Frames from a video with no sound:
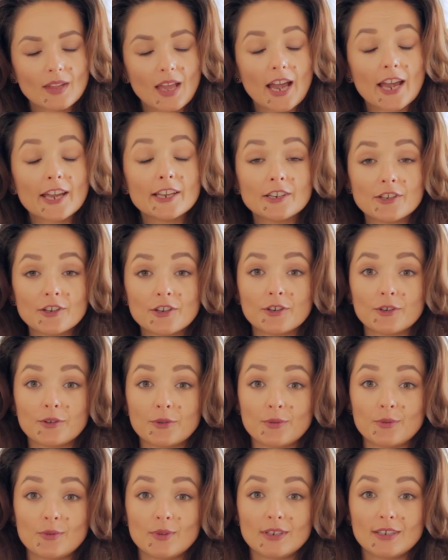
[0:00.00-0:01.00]
I
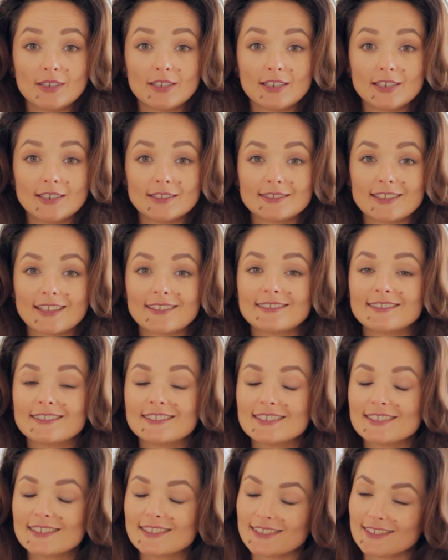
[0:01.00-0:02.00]
know that
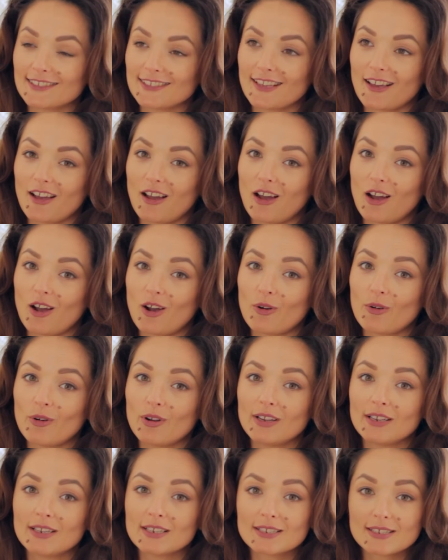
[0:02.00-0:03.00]
this is how
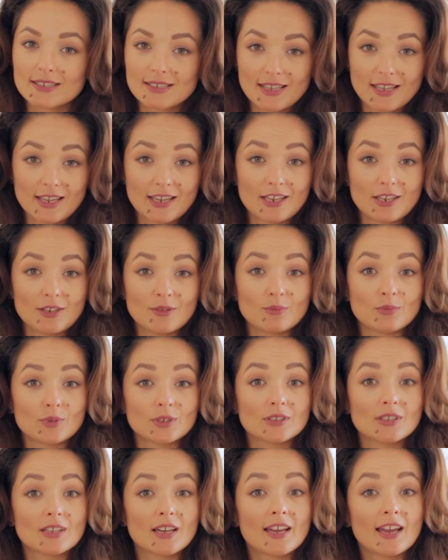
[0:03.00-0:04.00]
Stijn
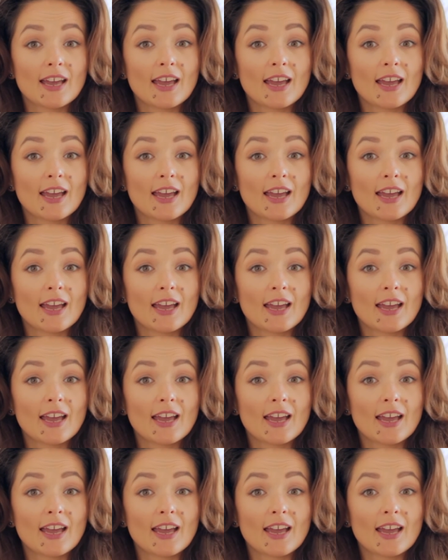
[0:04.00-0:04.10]
would